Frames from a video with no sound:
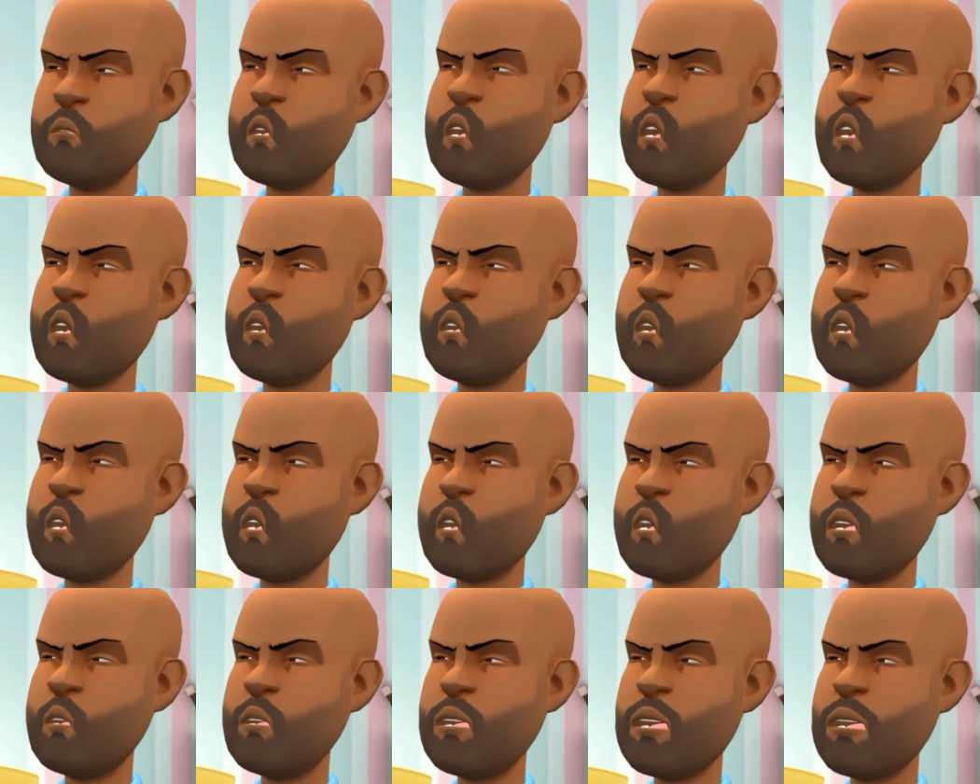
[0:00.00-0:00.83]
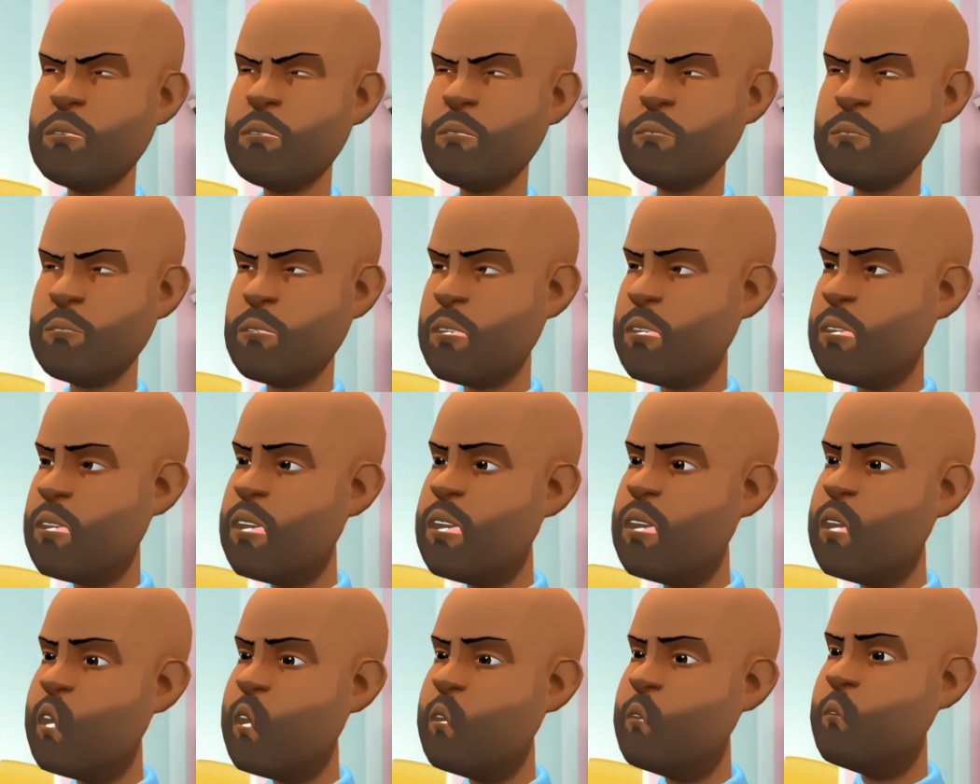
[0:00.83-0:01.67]
But you see, this
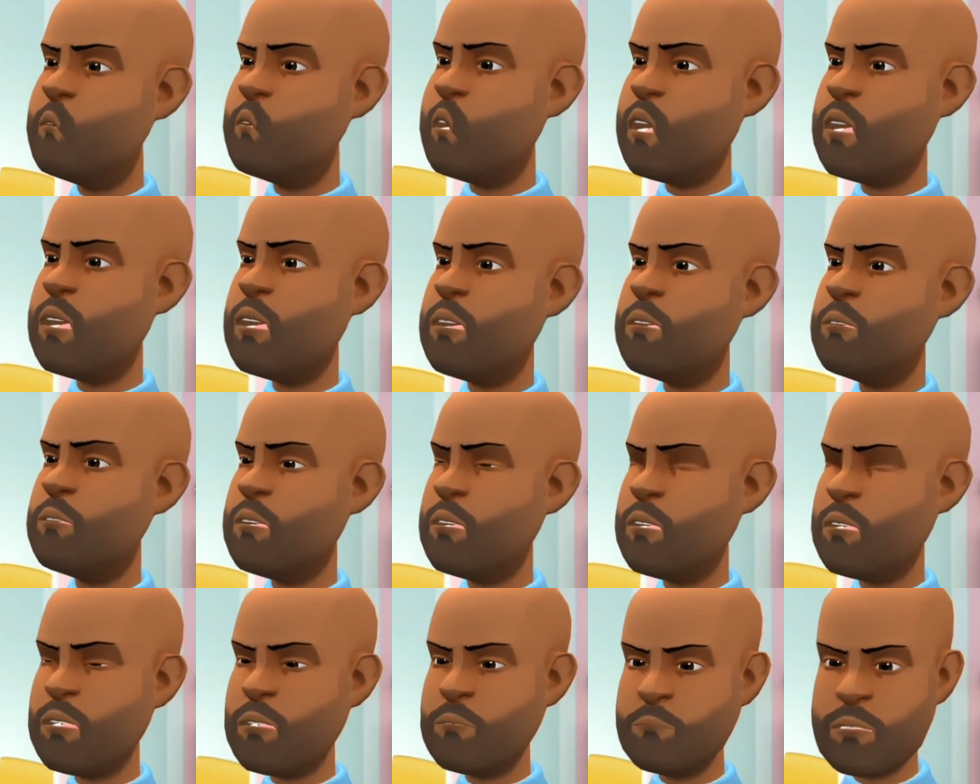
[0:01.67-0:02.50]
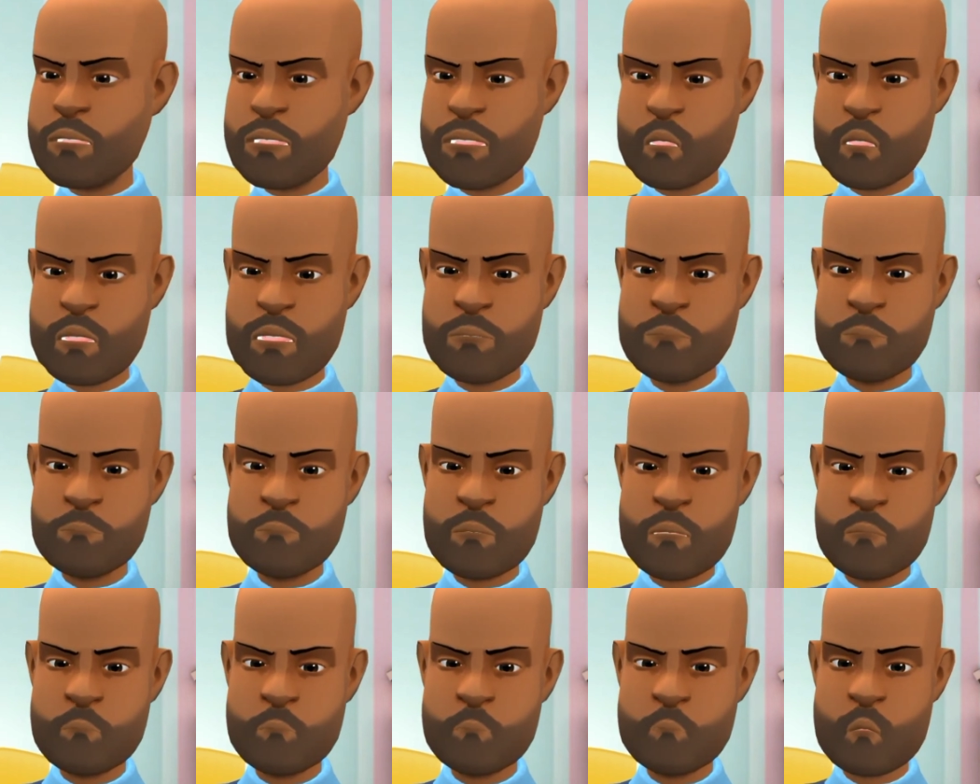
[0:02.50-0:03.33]
1 year training is
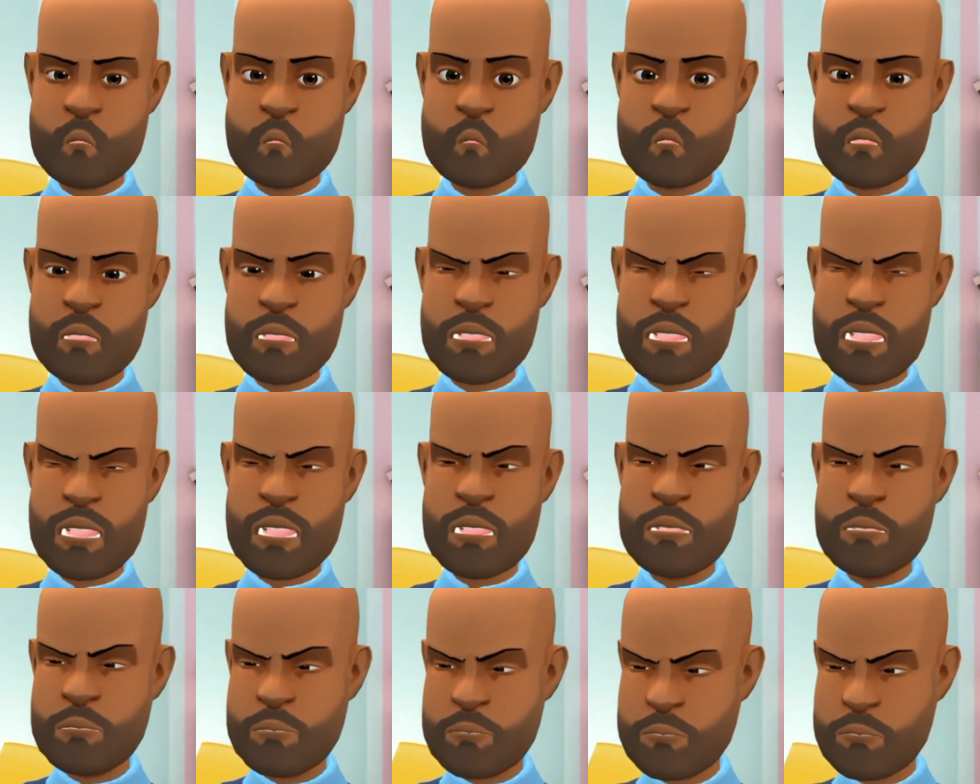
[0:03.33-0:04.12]
mandatory